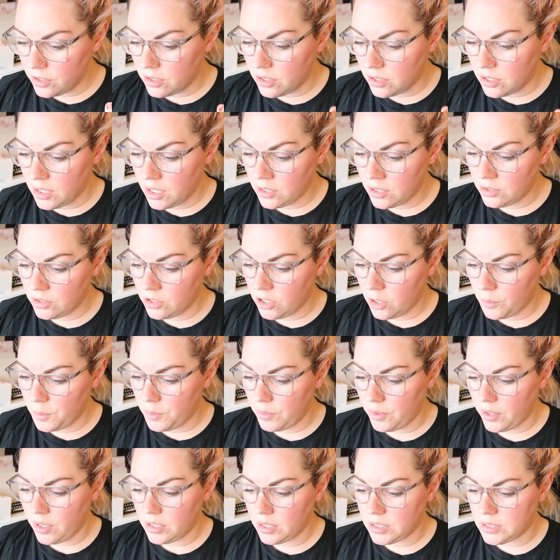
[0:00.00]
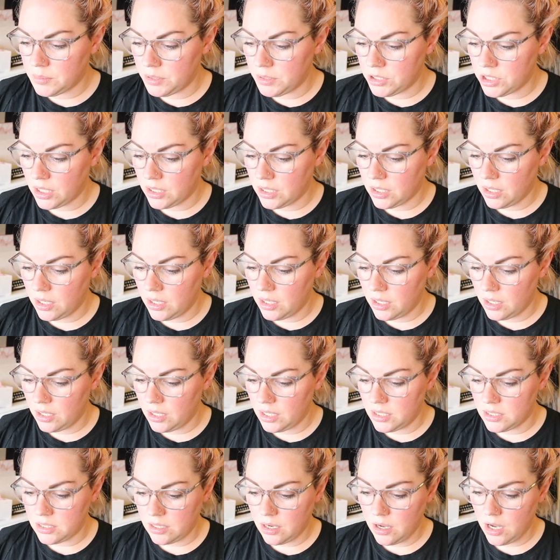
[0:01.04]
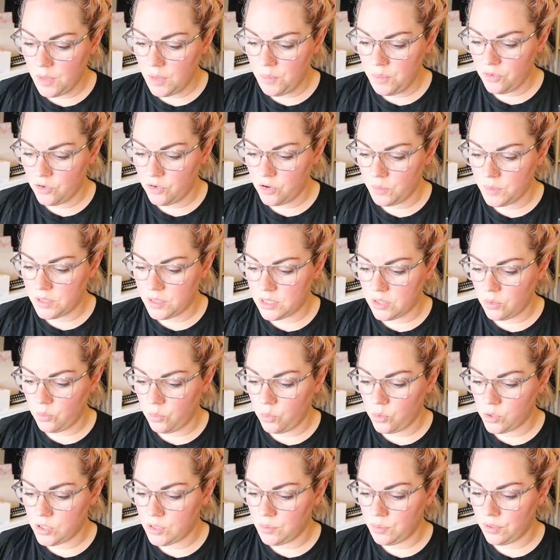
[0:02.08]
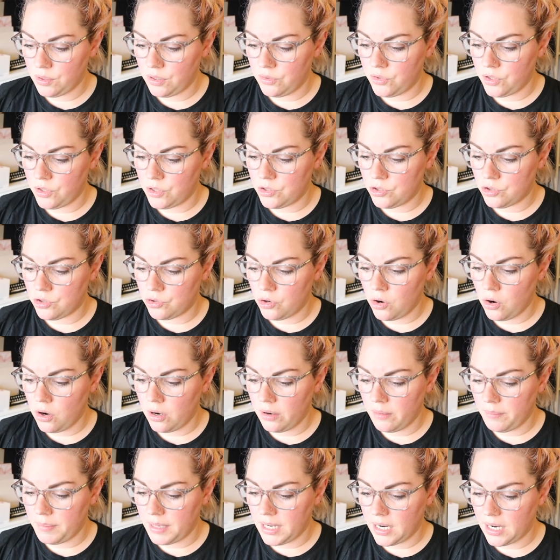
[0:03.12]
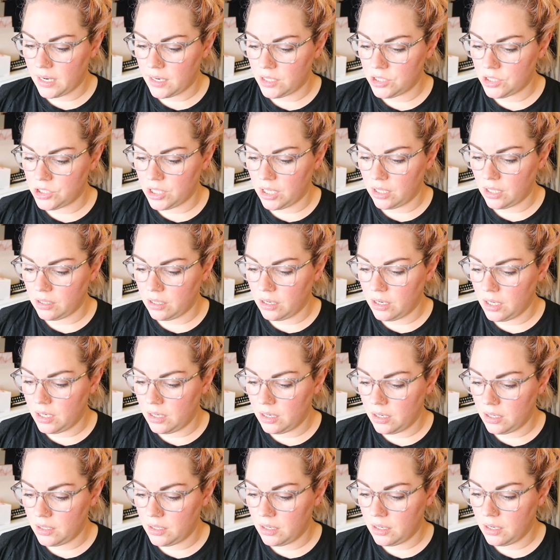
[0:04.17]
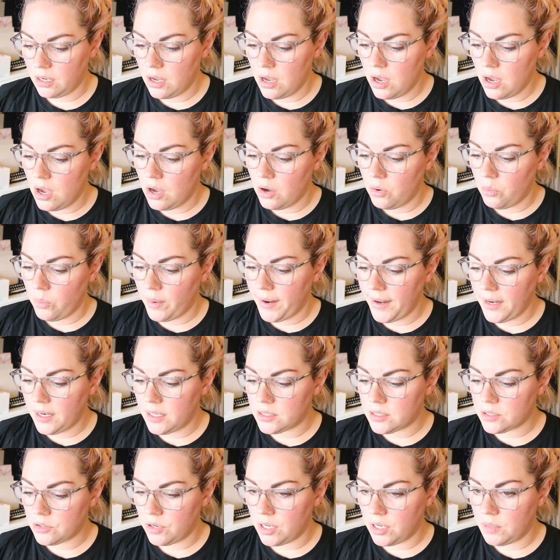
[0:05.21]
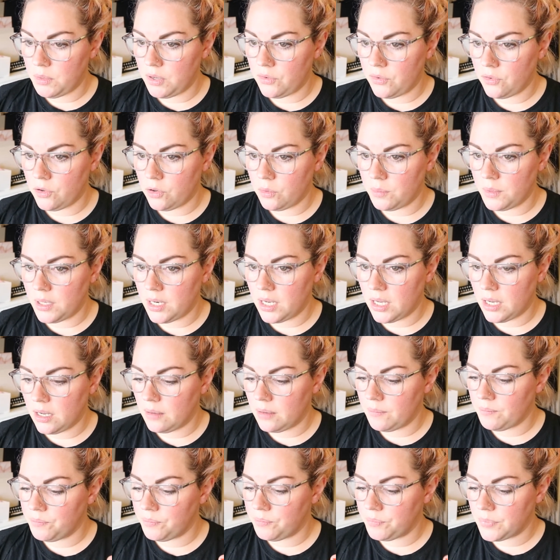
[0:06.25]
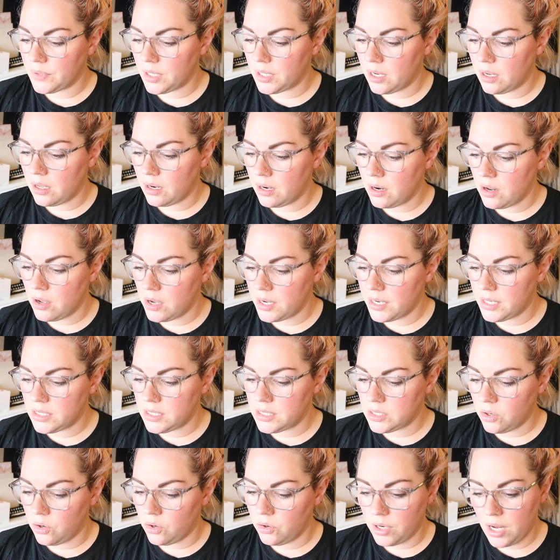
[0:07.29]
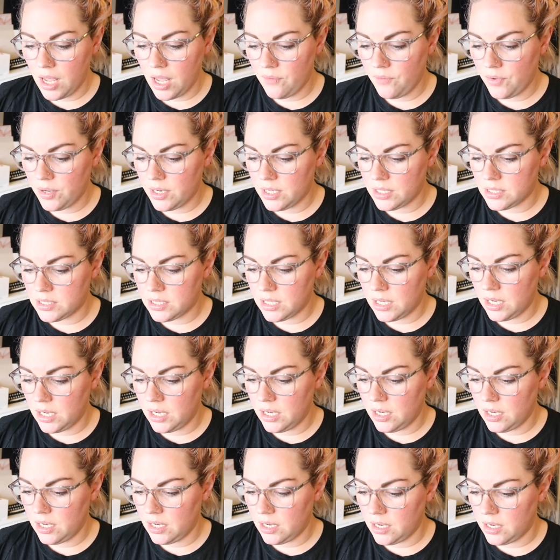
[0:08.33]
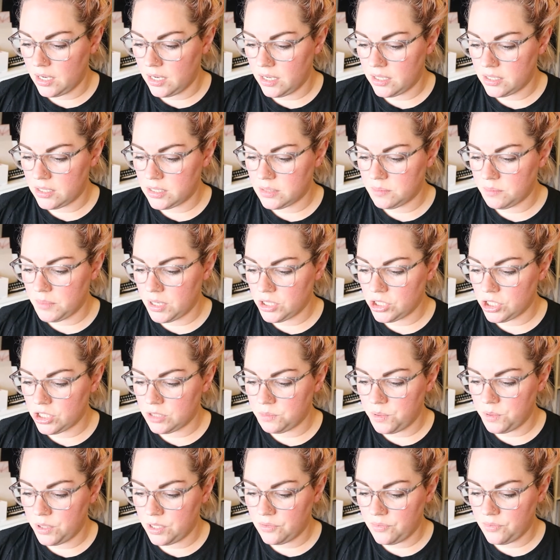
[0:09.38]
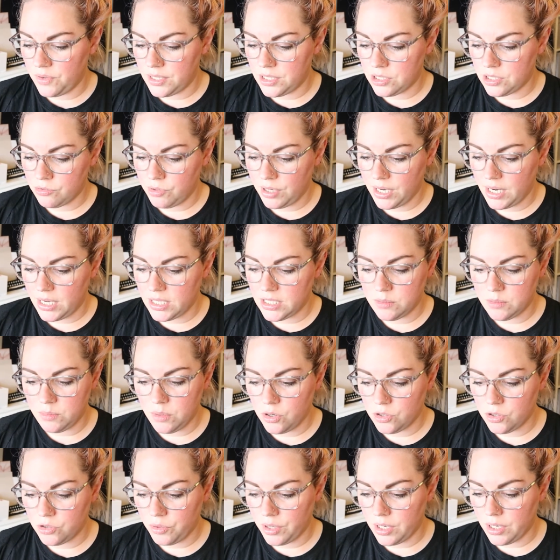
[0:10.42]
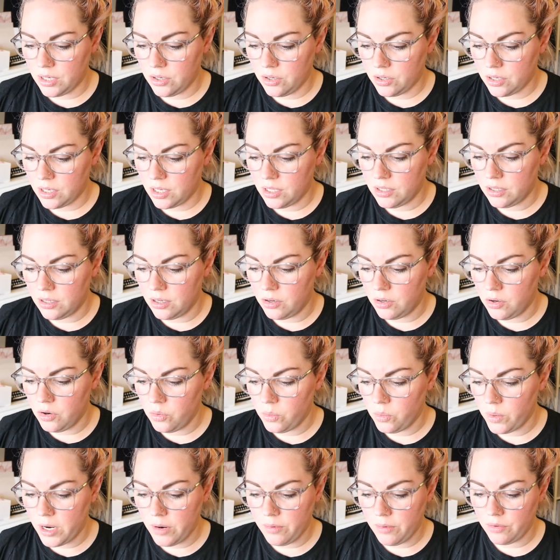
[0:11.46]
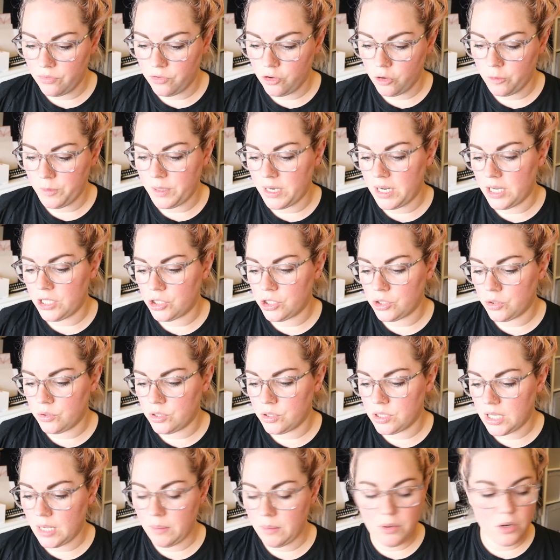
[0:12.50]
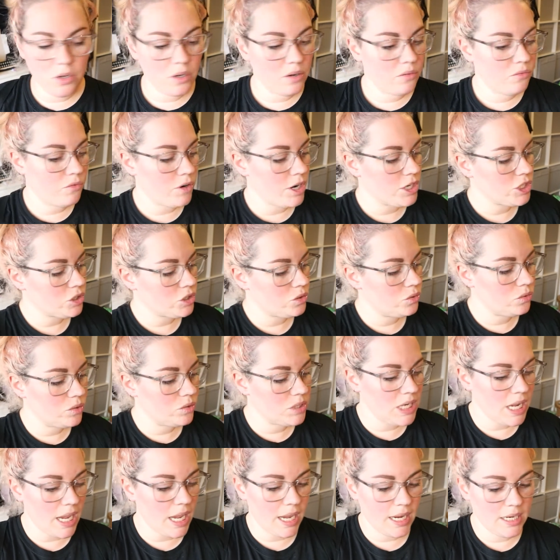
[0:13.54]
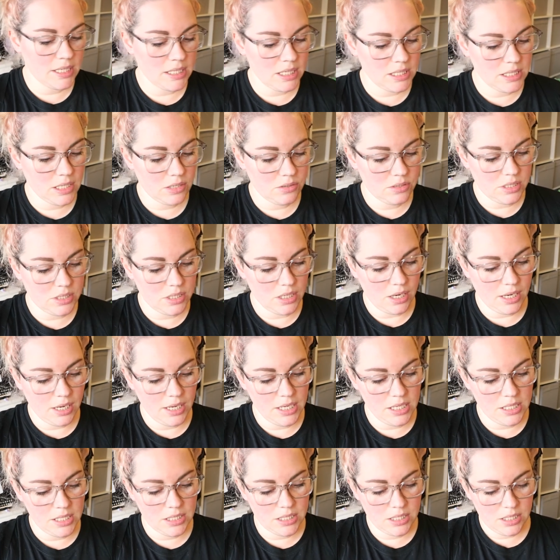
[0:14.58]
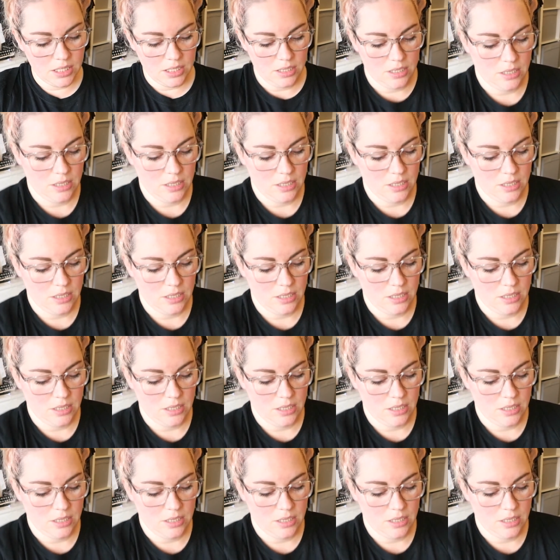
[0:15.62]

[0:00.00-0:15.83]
London copyright Ultimate Gel Eyeliner is a high performance waterproof strong black gel eyeliner, weightless creamy formula, glides on effortlessly, smudges beautifully to create a smoldering look, and long wearing formula ensures to keep you looking fresh all day. So that sounds nice.